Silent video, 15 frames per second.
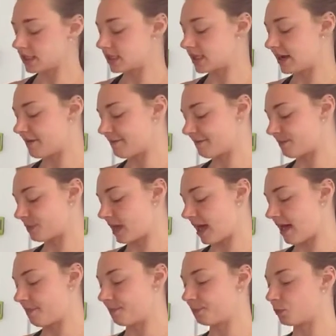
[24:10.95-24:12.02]
and stuff.
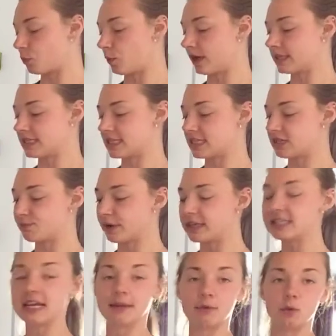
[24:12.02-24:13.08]
Whereas in the
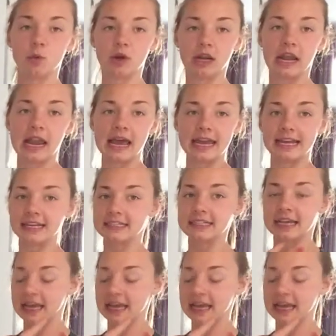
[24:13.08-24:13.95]
springtime, you want light,